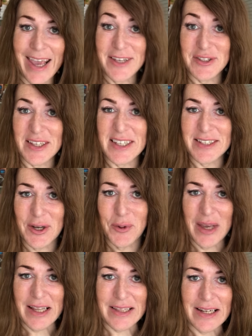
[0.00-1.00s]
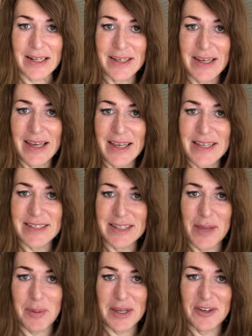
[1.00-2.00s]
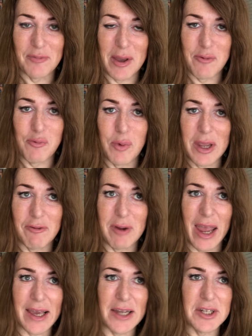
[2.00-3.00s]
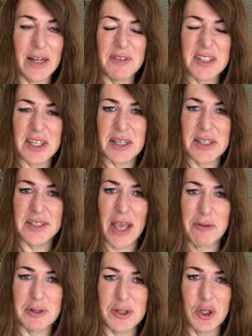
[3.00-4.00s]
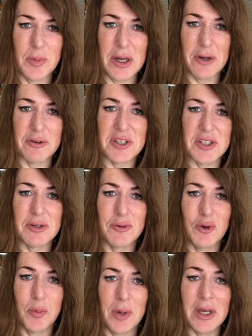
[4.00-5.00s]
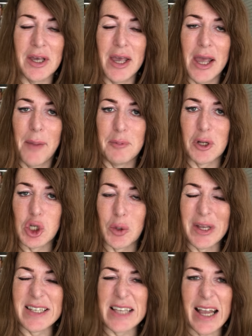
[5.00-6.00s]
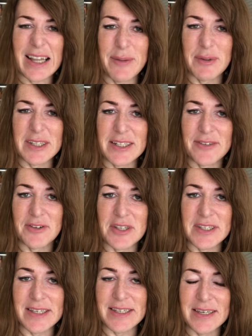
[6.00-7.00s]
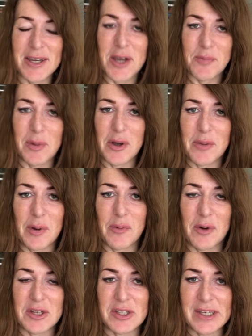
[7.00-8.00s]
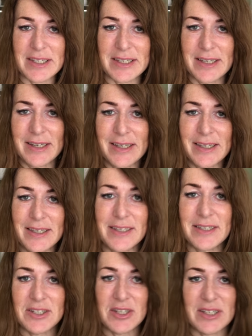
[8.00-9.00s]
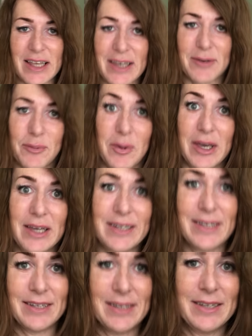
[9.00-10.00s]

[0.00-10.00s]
Hey, so this is a quick little snippet of my weary. I can't tell if it's a seroma or a seroma. I'm not sure exactly what the difference is, but watch this. This is just like weird.